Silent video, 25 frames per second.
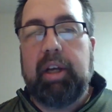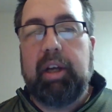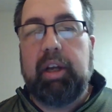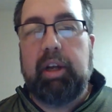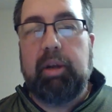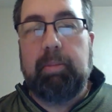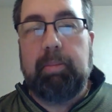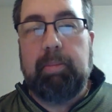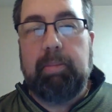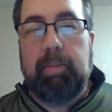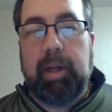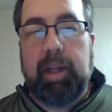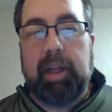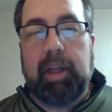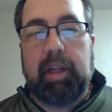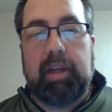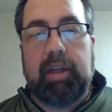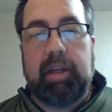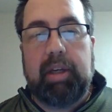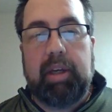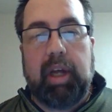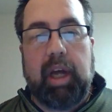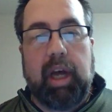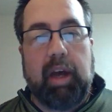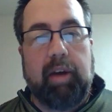
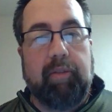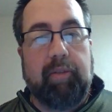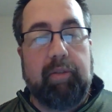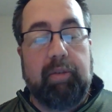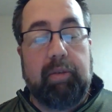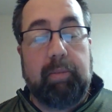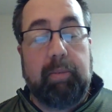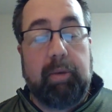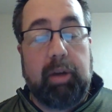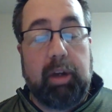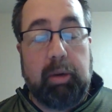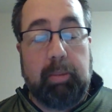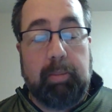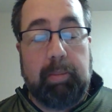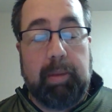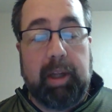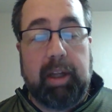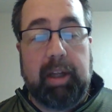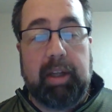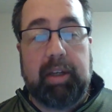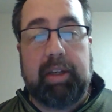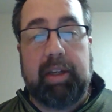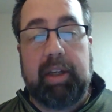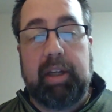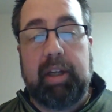humili- have
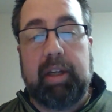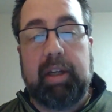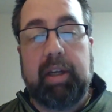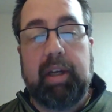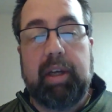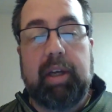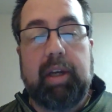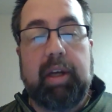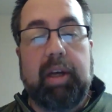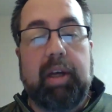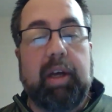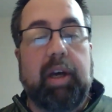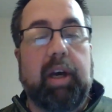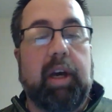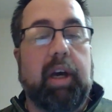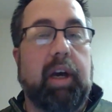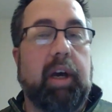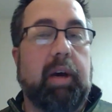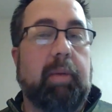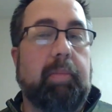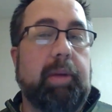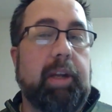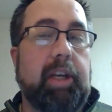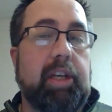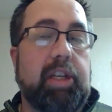humility,
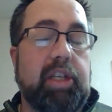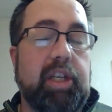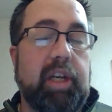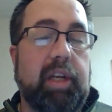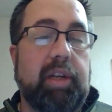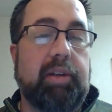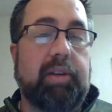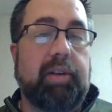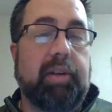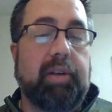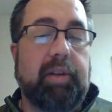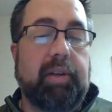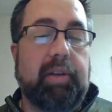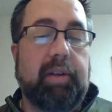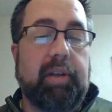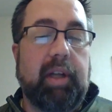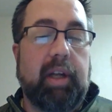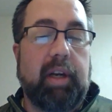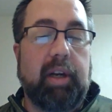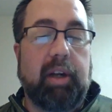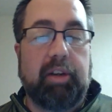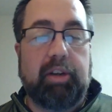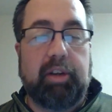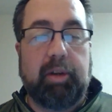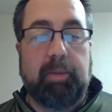uh, be gentle,
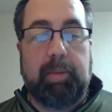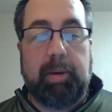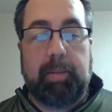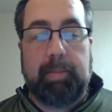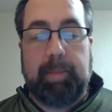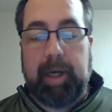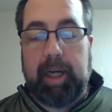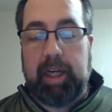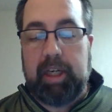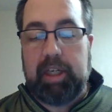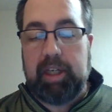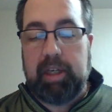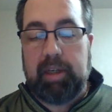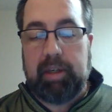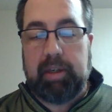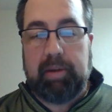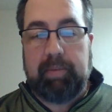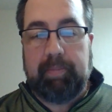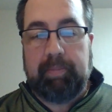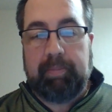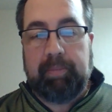and also be patient.